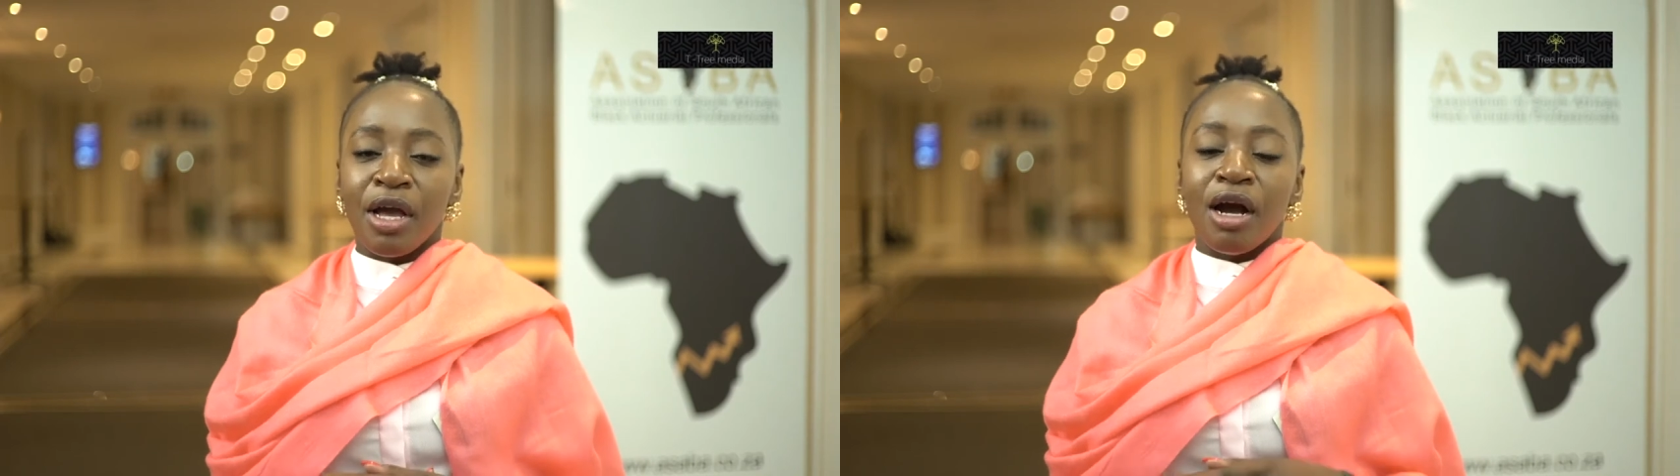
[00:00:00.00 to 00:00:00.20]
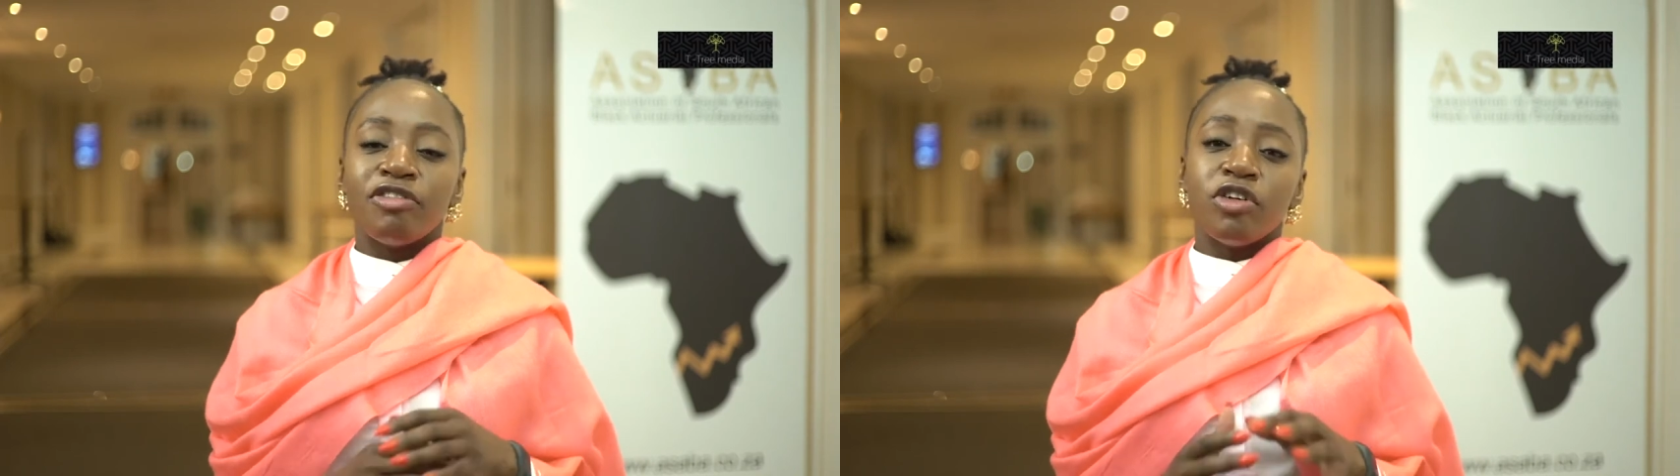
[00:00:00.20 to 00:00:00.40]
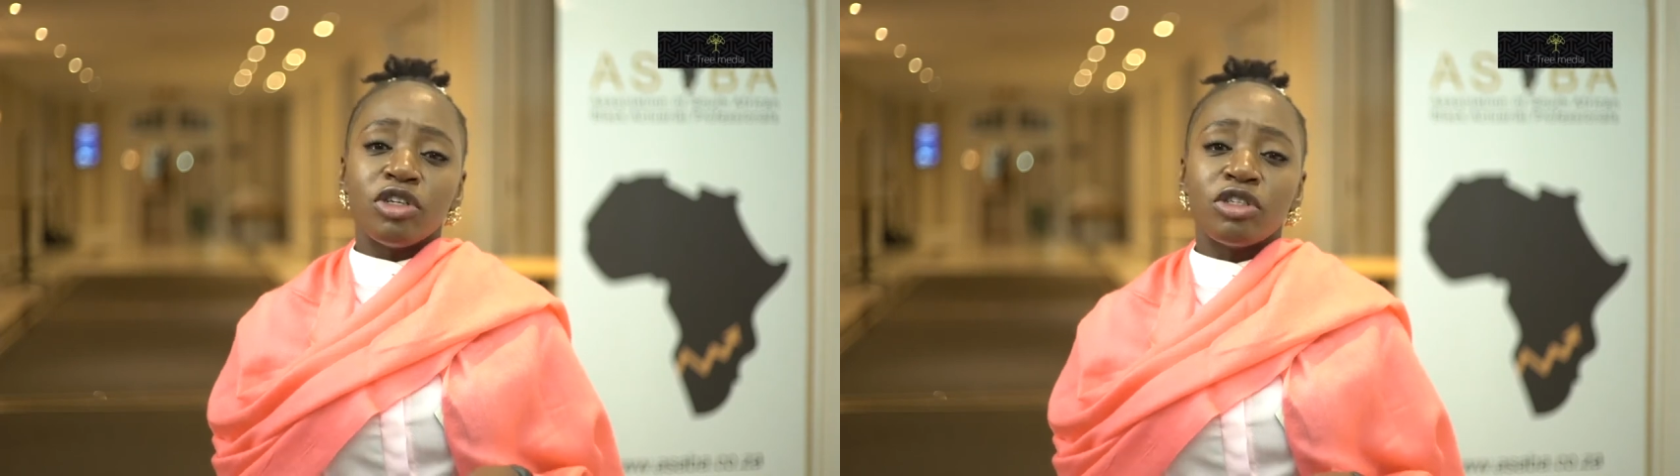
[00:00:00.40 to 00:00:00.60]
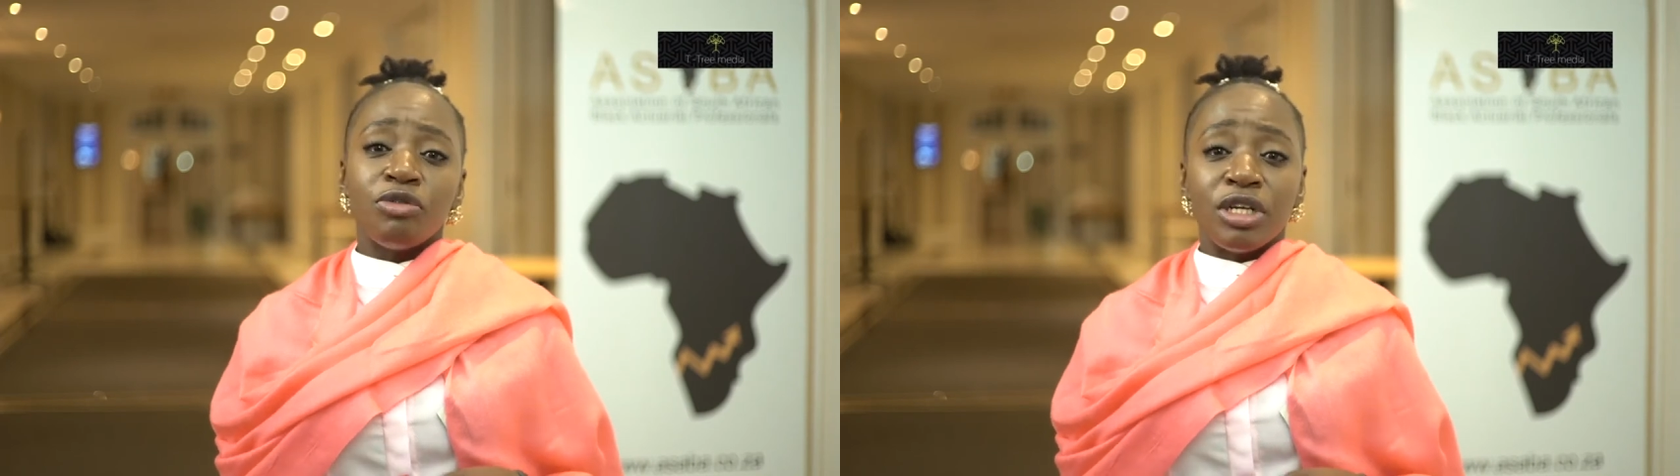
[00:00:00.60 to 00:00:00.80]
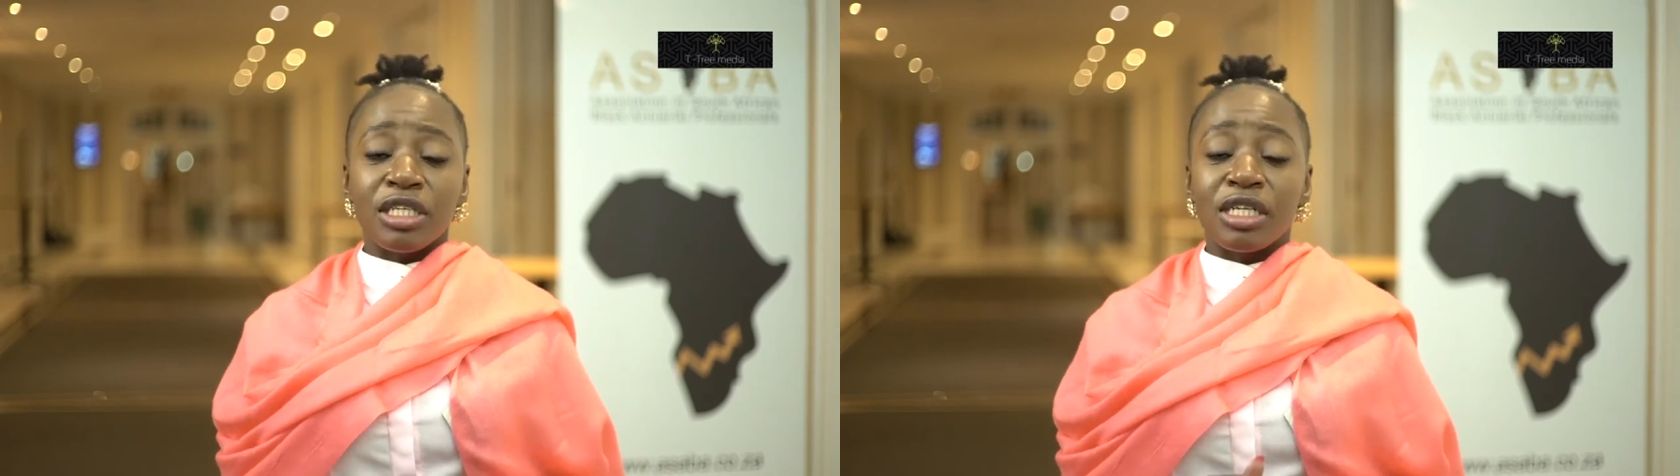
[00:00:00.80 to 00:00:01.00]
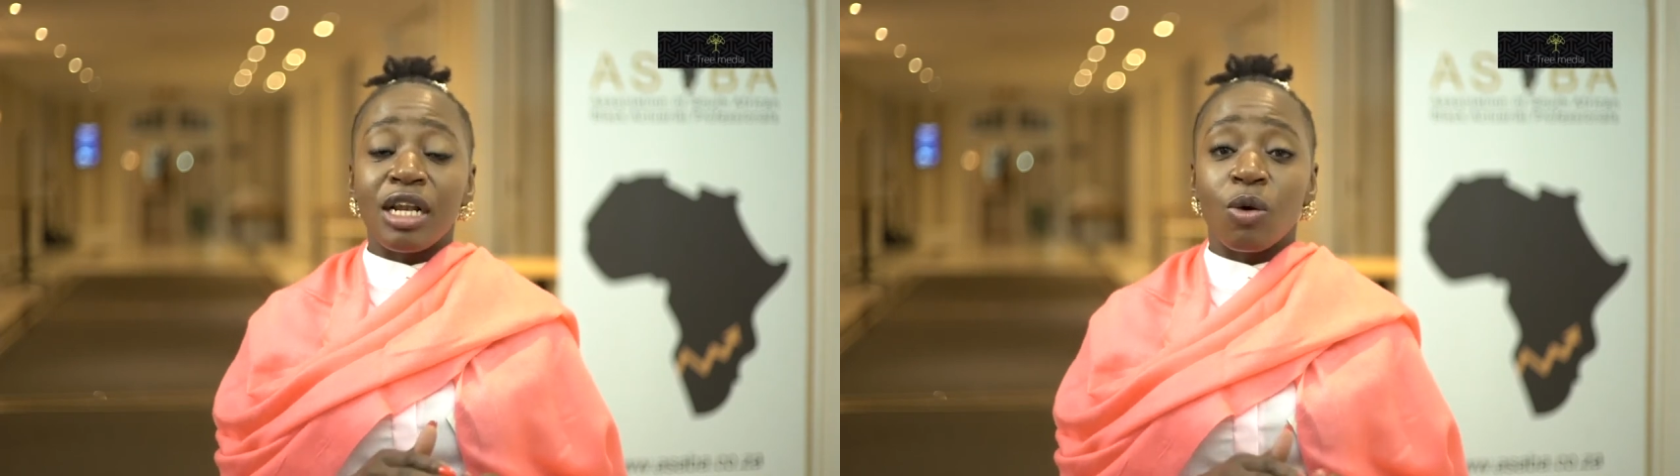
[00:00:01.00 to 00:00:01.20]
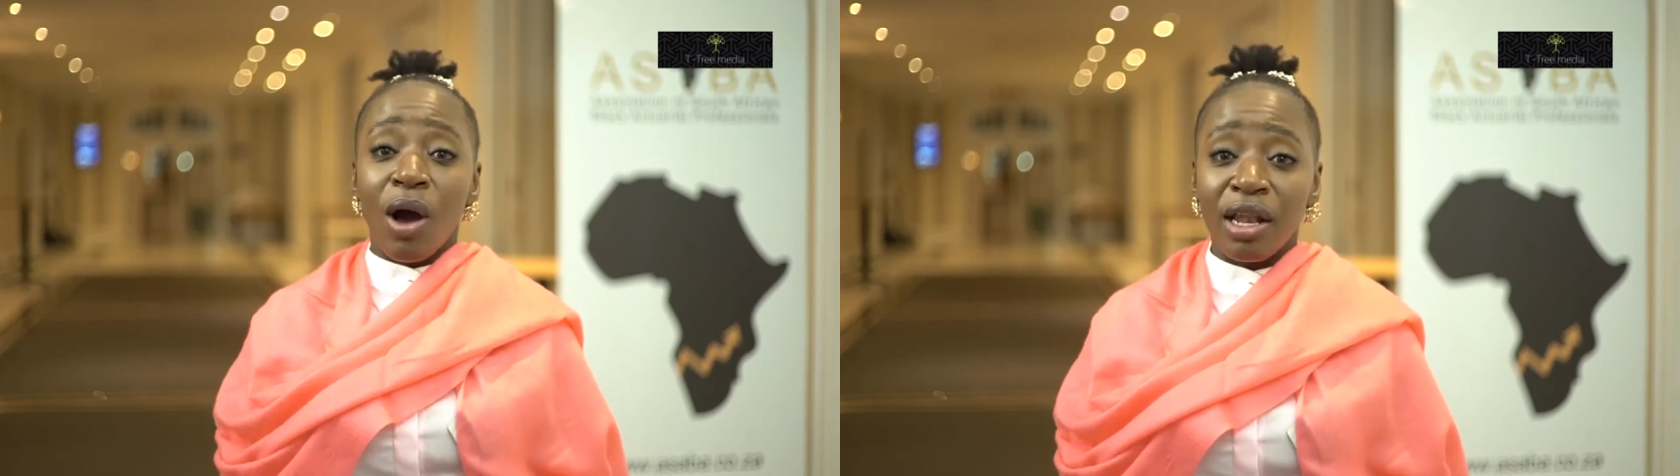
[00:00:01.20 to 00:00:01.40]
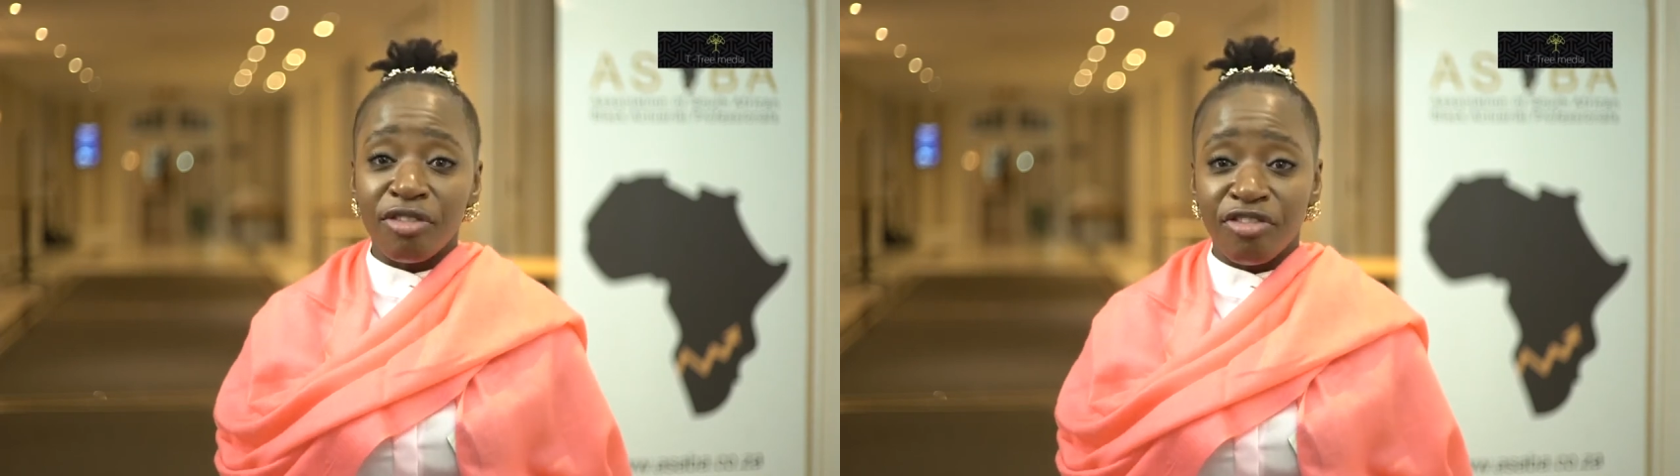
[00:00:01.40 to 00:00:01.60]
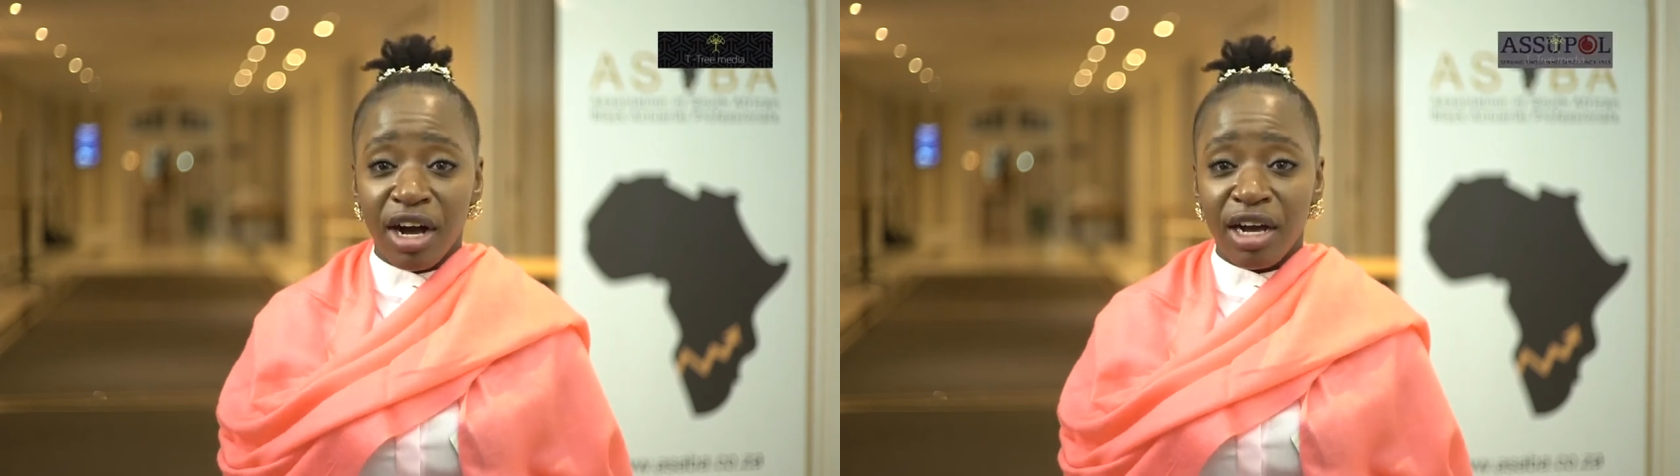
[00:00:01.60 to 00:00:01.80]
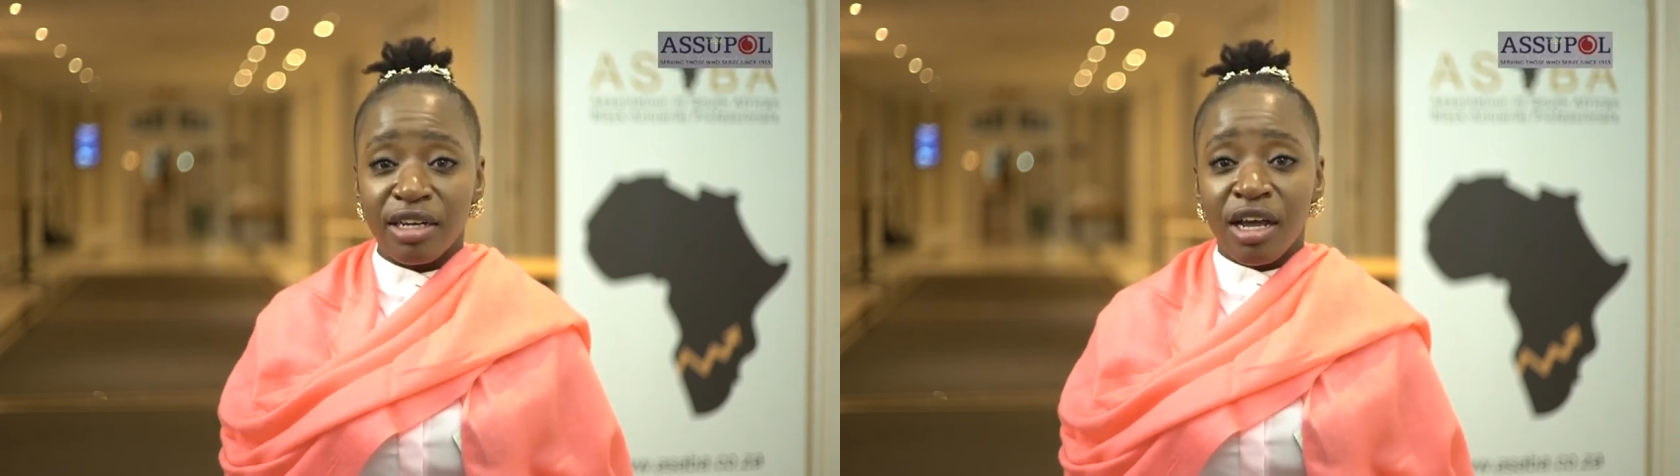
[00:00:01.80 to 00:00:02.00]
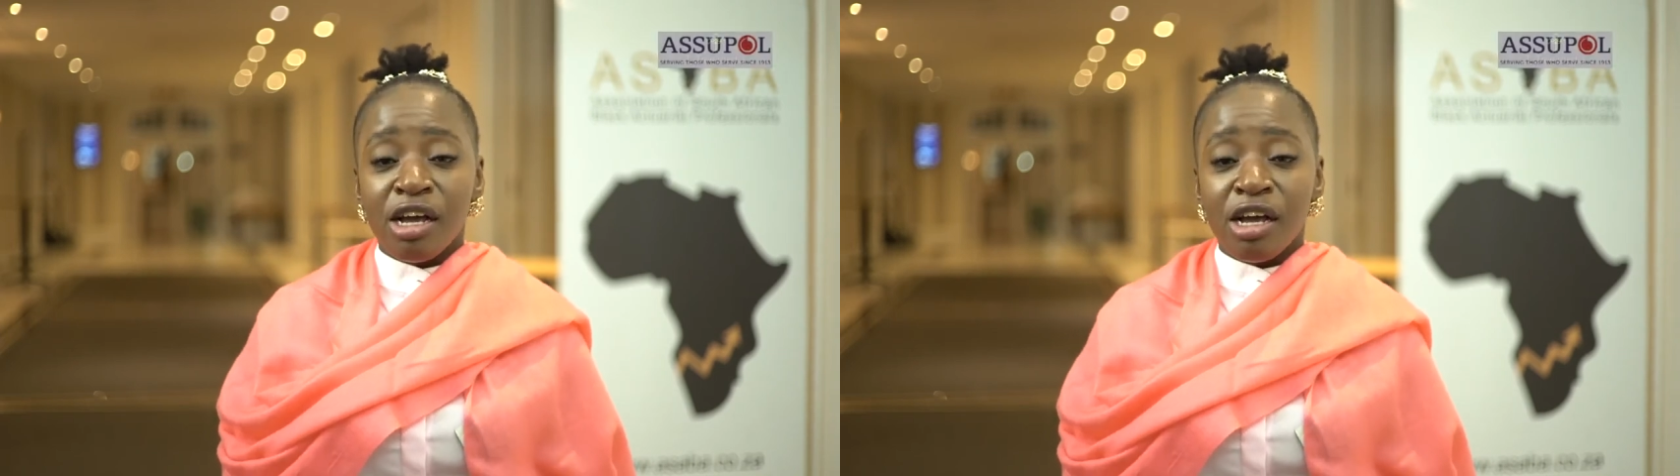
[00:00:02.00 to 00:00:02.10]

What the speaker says: I've also recently qualified,